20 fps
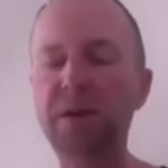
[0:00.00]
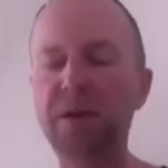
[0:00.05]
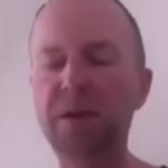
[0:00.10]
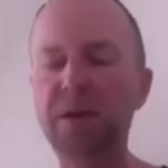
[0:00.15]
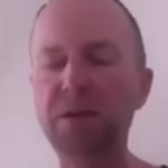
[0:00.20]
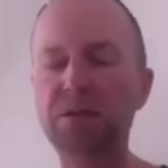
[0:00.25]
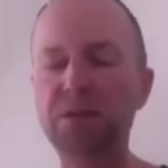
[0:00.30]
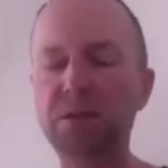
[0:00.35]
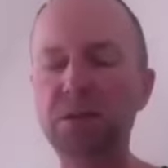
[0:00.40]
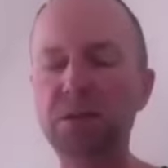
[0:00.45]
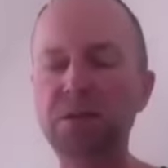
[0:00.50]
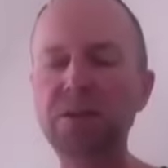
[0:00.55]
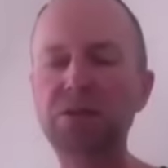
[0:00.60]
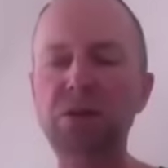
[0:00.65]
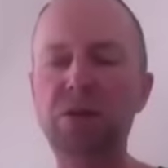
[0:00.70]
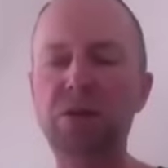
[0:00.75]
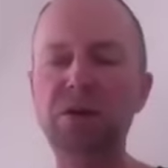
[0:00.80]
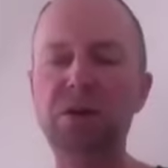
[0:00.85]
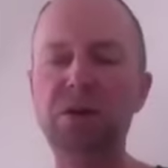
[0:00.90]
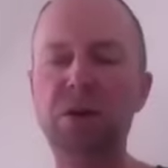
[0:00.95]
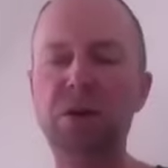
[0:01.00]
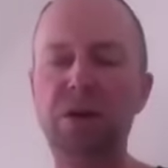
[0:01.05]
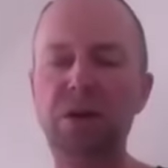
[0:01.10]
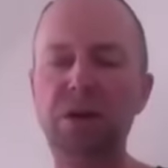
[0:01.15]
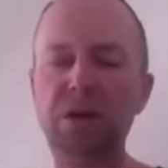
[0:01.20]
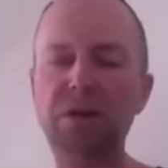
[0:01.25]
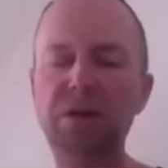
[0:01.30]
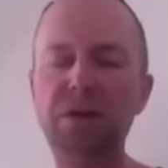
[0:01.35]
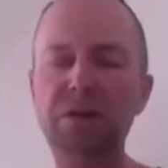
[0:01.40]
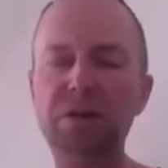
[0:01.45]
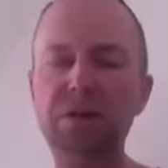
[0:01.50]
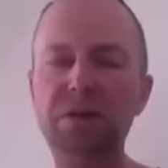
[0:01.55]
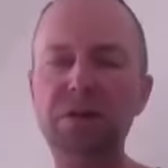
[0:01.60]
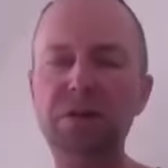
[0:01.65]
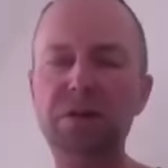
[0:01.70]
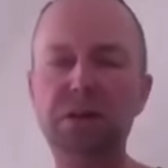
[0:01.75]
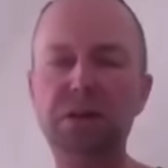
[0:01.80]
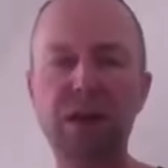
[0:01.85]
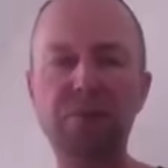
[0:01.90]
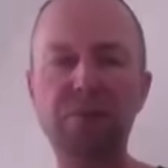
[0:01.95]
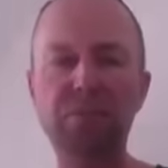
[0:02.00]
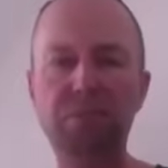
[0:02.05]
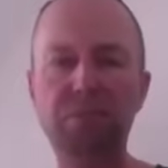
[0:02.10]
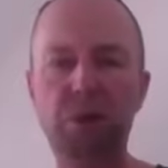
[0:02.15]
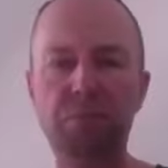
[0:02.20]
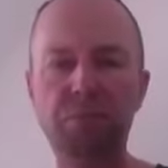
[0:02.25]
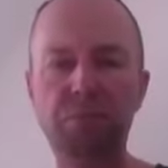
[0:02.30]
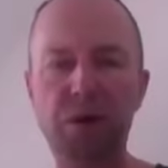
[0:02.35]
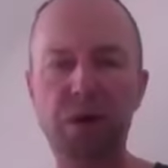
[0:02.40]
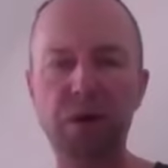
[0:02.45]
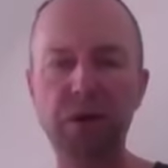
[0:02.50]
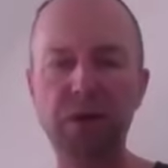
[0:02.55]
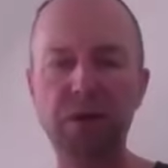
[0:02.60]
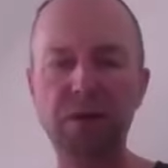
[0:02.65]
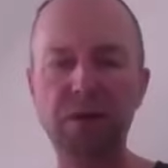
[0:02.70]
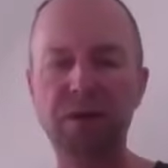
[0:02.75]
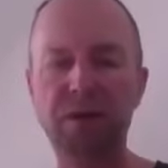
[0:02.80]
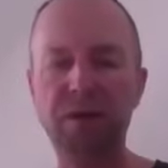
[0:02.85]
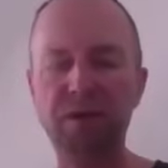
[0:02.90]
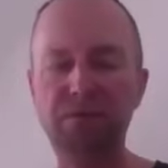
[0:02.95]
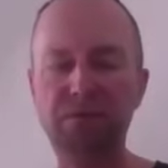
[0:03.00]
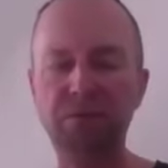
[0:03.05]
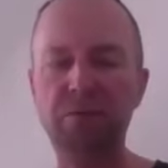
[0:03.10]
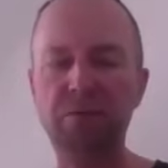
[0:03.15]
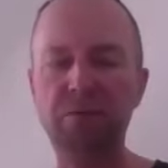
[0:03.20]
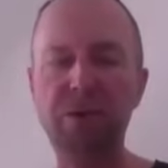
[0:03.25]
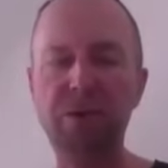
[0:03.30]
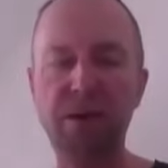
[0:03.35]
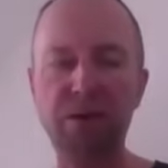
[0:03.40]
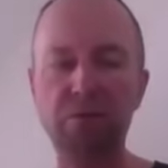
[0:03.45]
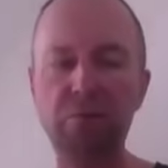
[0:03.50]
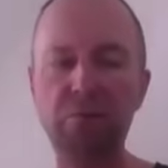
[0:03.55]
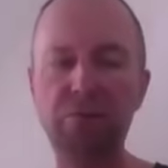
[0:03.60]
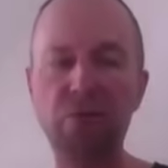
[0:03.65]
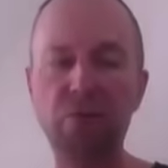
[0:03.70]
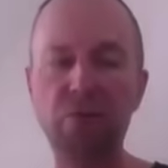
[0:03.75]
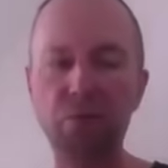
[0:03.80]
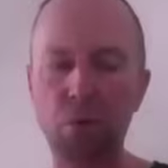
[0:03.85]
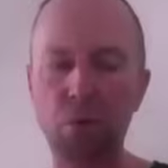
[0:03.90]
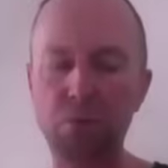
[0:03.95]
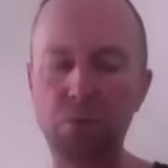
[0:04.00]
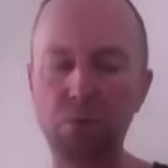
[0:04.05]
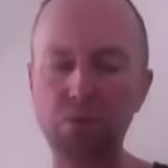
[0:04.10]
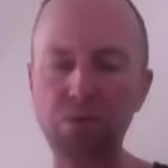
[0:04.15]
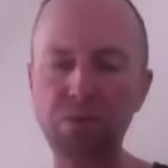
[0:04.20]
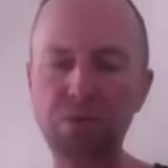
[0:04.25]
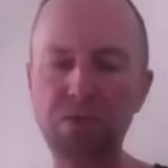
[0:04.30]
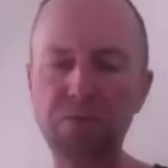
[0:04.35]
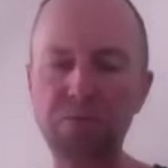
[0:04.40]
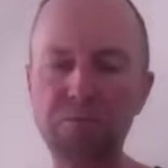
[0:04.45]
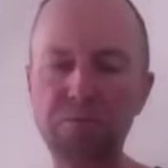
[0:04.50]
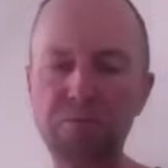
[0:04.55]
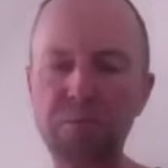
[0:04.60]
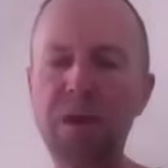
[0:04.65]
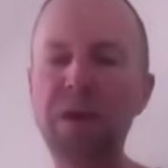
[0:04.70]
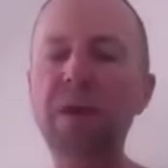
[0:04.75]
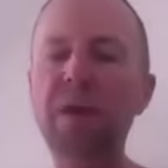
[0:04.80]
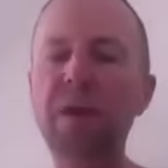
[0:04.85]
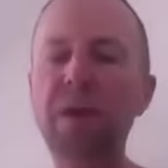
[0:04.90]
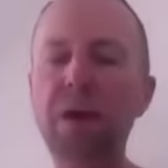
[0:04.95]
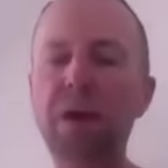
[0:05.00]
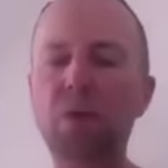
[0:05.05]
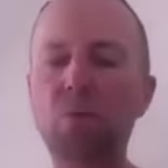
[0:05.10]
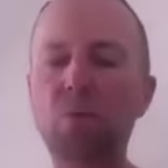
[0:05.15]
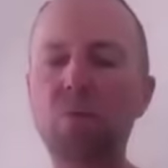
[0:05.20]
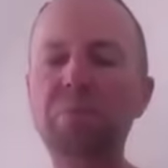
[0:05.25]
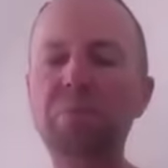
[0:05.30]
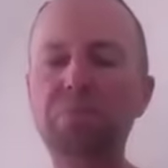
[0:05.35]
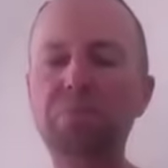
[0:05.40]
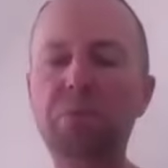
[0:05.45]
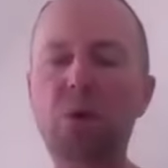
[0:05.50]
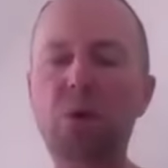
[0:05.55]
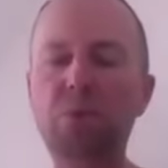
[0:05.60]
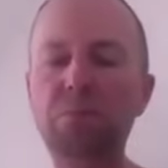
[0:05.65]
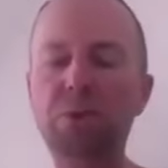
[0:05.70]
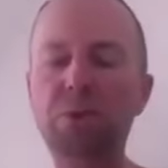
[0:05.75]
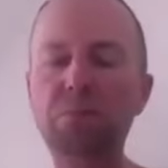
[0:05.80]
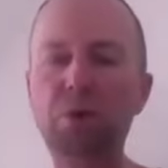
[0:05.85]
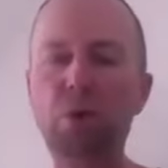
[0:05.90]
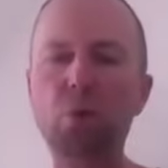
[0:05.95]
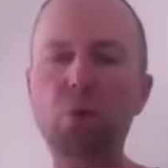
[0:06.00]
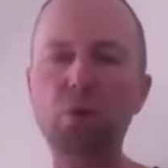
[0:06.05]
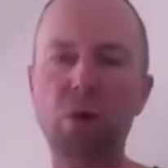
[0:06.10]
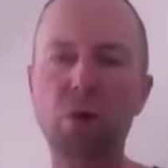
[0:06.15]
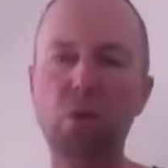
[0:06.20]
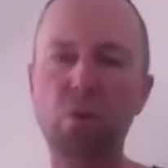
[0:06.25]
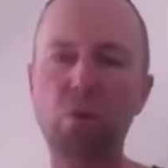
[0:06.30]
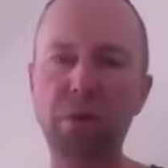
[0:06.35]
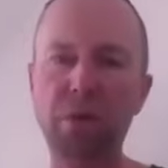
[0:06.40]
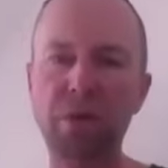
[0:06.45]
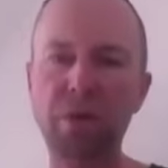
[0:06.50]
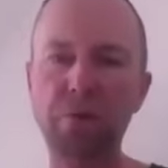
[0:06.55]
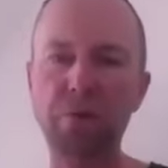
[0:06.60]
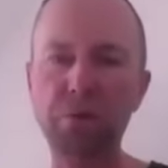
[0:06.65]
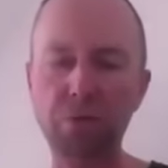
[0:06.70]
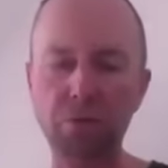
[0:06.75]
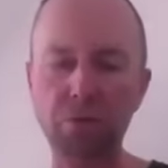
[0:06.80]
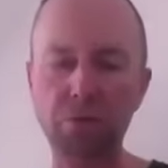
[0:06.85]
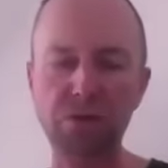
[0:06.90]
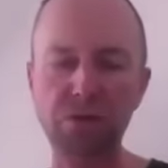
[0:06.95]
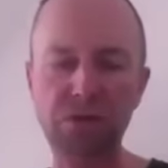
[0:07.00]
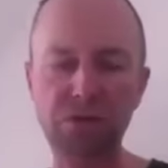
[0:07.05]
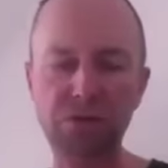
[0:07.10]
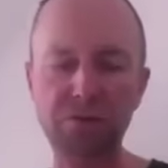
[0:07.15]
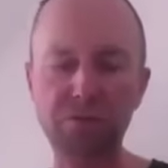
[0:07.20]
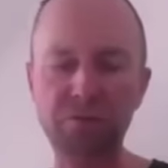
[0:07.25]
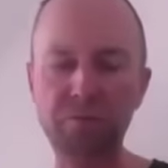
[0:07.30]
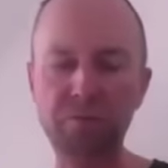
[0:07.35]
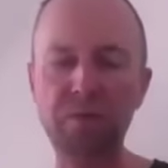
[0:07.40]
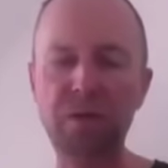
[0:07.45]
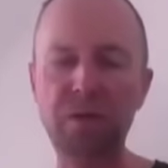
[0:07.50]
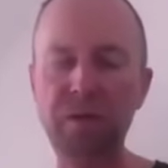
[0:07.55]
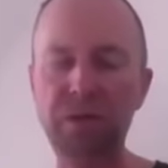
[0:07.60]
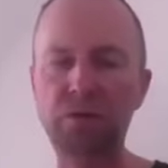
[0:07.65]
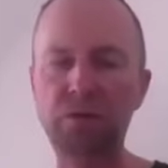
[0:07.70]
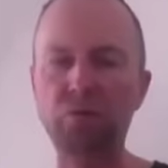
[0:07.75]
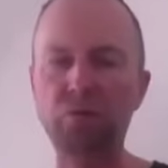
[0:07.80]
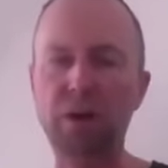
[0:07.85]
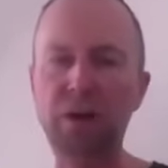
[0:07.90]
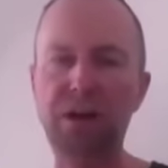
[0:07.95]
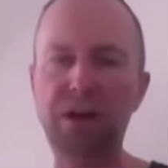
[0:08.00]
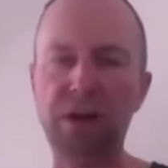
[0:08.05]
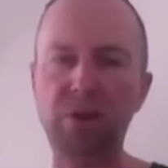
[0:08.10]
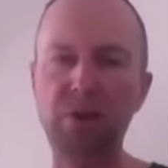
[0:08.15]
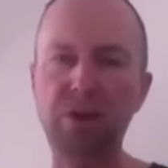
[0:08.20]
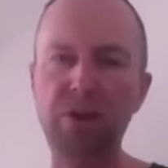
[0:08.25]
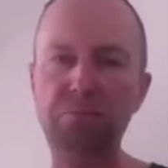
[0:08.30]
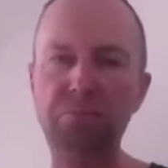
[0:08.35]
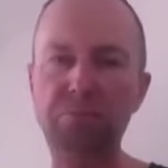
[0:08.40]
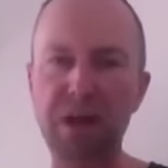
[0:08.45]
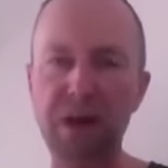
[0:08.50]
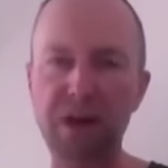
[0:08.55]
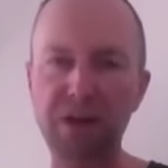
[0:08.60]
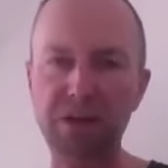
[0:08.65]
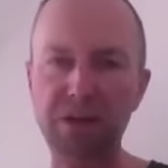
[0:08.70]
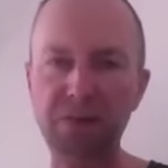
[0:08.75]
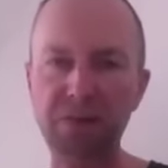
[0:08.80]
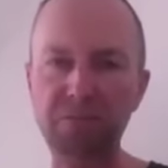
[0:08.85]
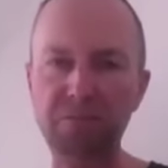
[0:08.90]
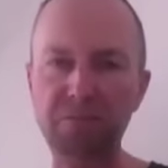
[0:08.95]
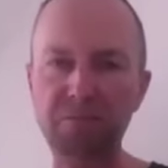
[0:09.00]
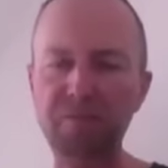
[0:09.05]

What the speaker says: is that this young guy gave Bob Marley the gift of a pair of football boots. And when Bob pulled on one of the boots, he cried out in pain.